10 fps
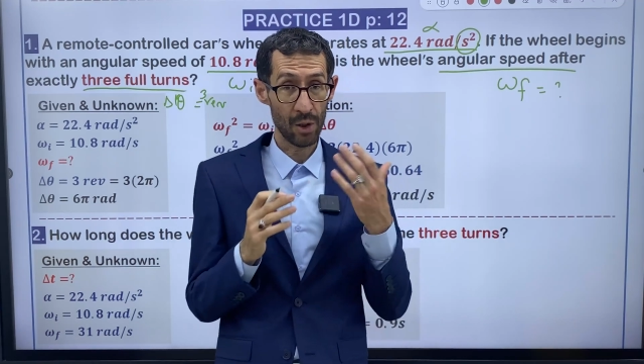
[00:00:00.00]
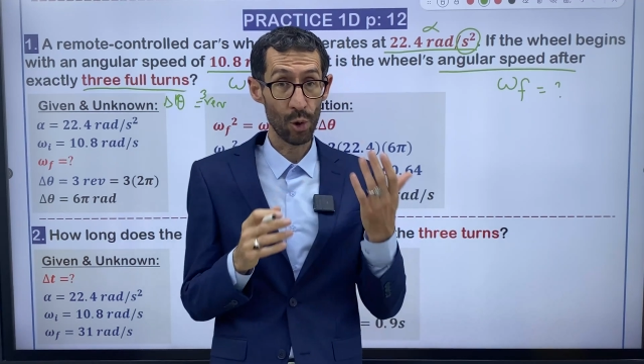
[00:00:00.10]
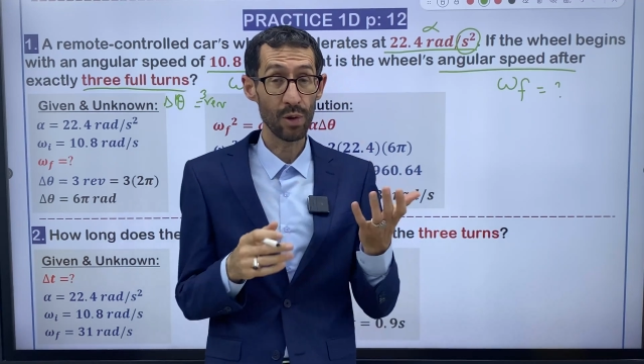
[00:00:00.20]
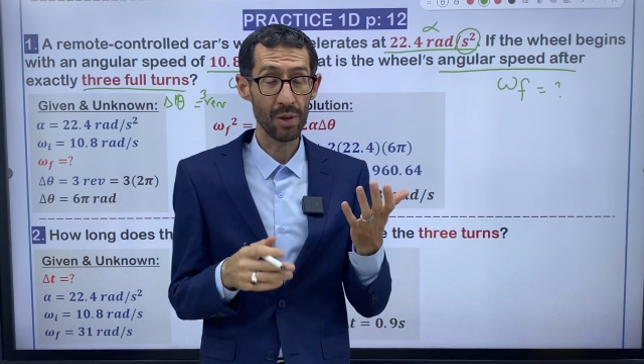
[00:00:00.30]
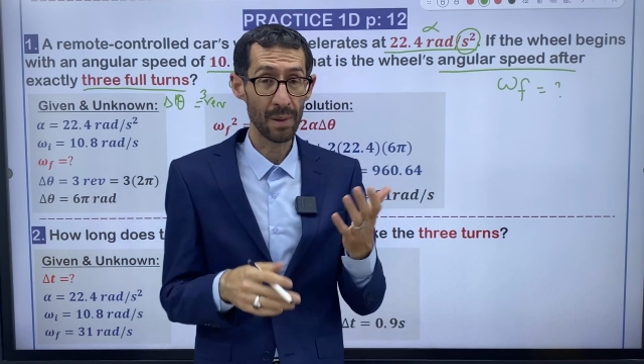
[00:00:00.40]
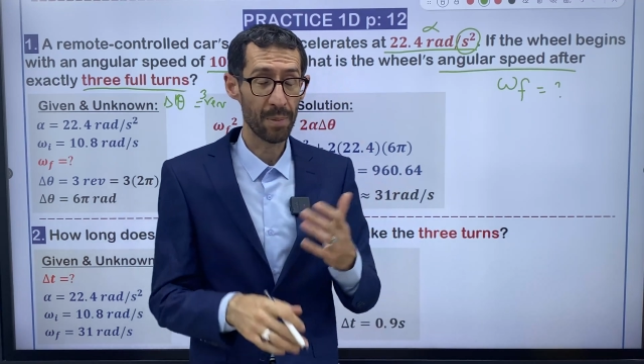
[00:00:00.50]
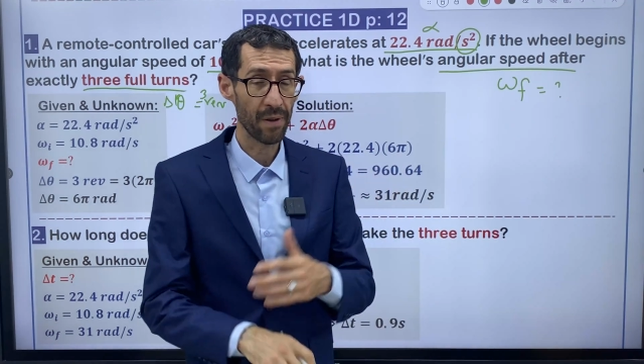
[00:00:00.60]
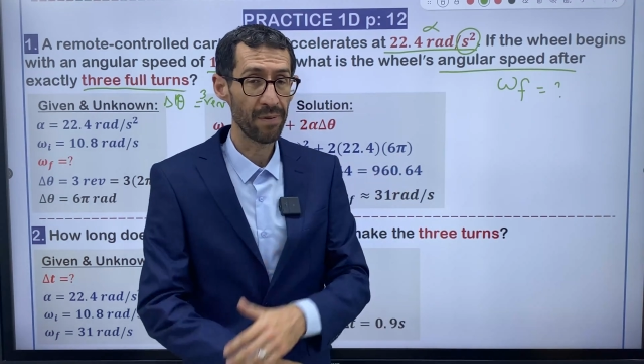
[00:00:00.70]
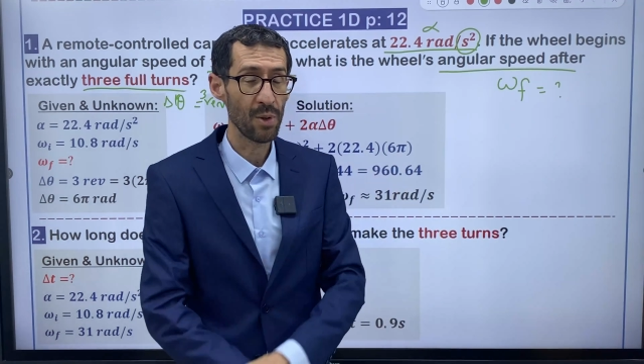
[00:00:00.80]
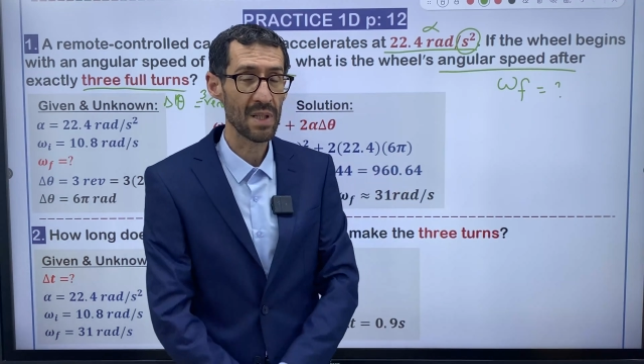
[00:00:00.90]
told you in
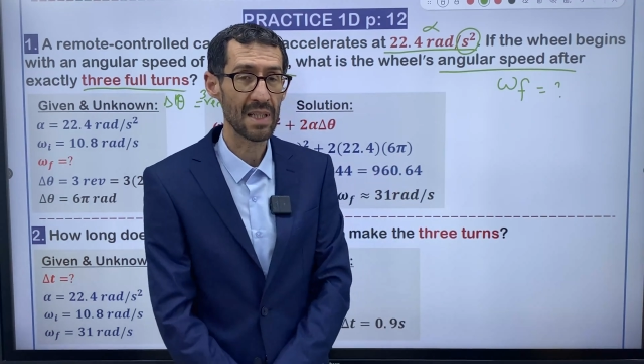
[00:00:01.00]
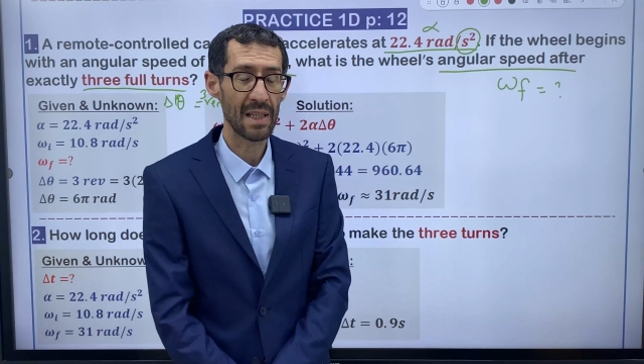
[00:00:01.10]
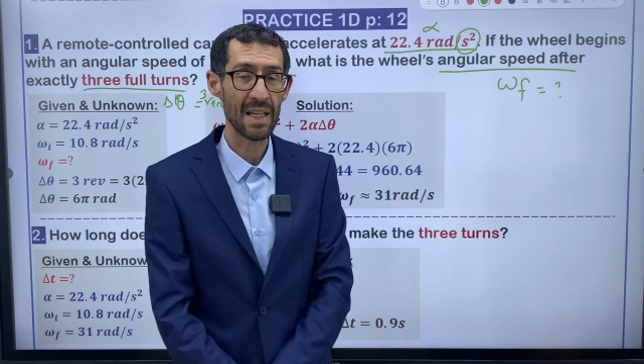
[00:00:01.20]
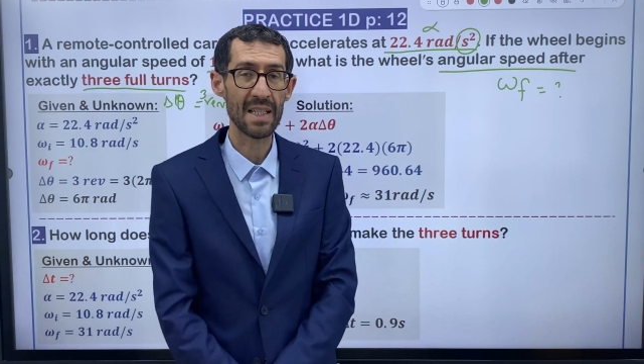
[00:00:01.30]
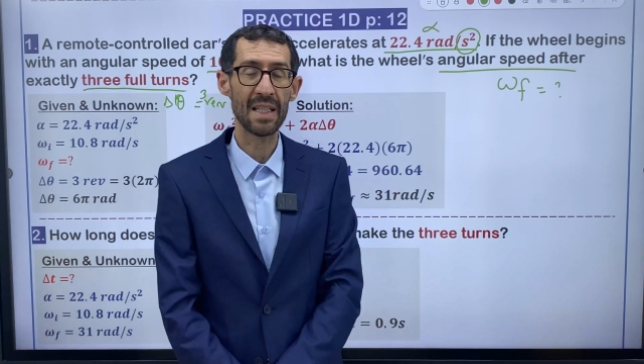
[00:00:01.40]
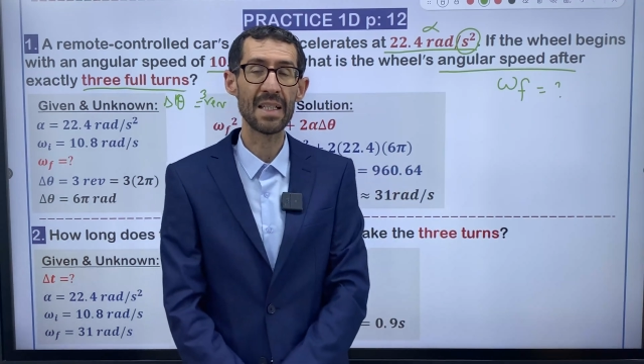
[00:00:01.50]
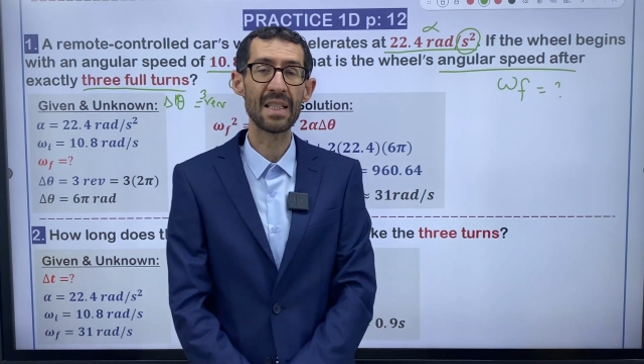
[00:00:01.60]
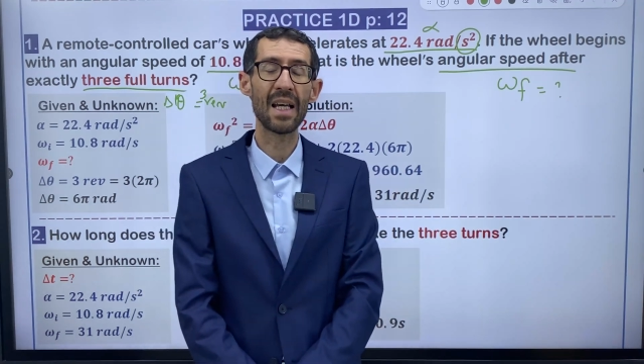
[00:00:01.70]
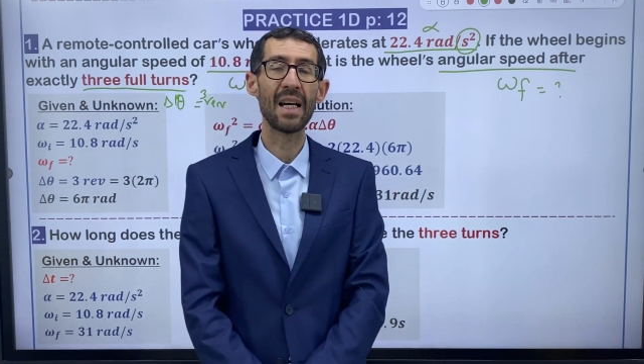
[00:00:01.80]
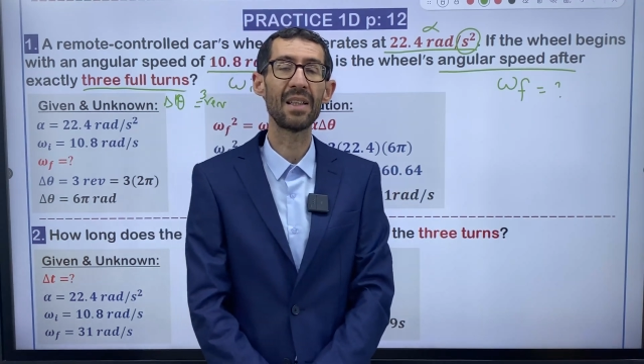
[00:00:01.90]
previous
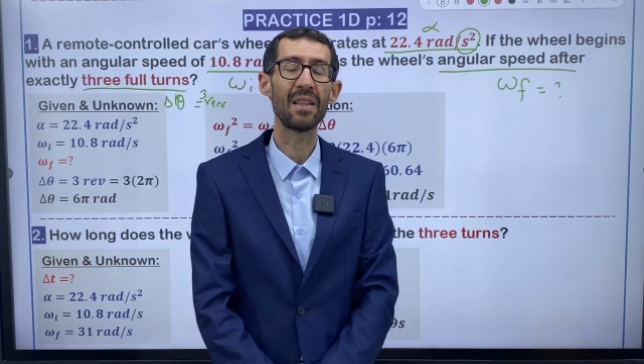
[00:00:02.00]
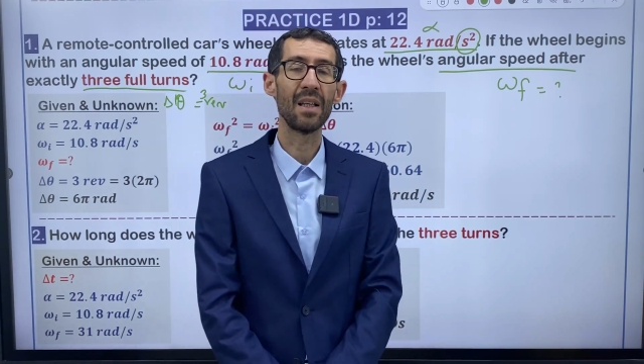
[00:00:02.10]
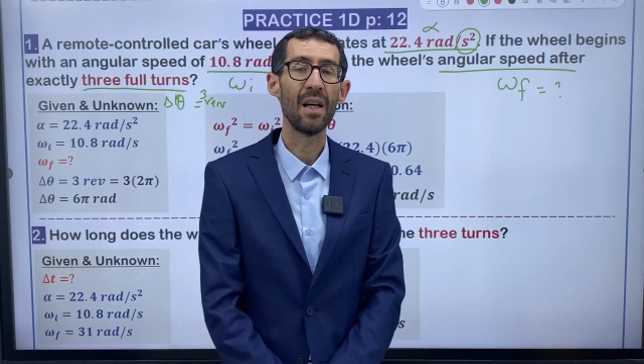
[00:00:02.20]
lessons that